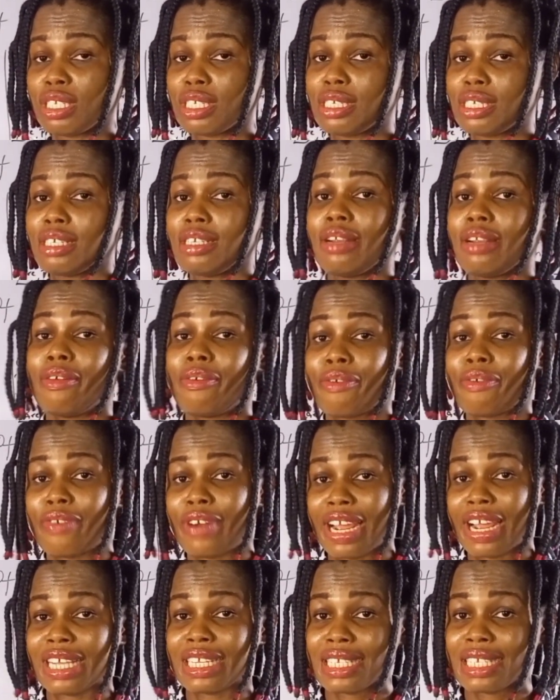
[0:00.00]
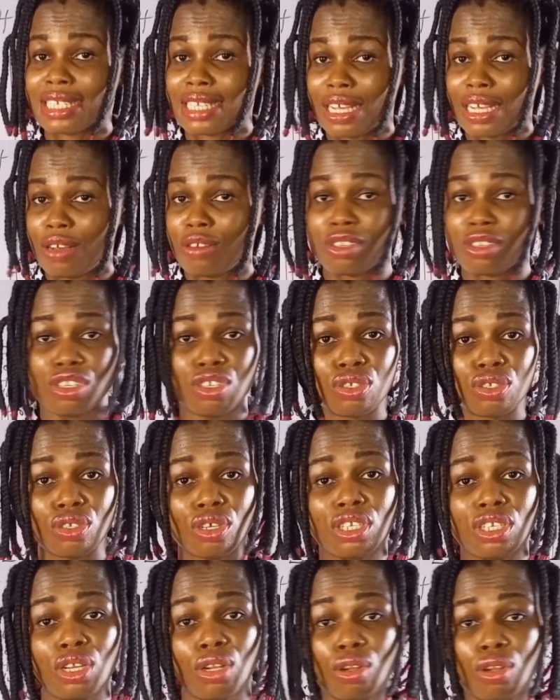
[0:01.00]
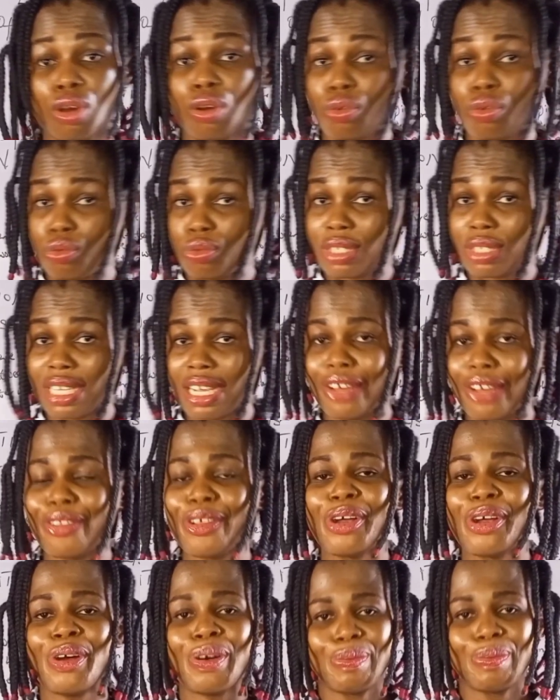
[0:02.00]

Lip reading: The right sound is not the long U sound,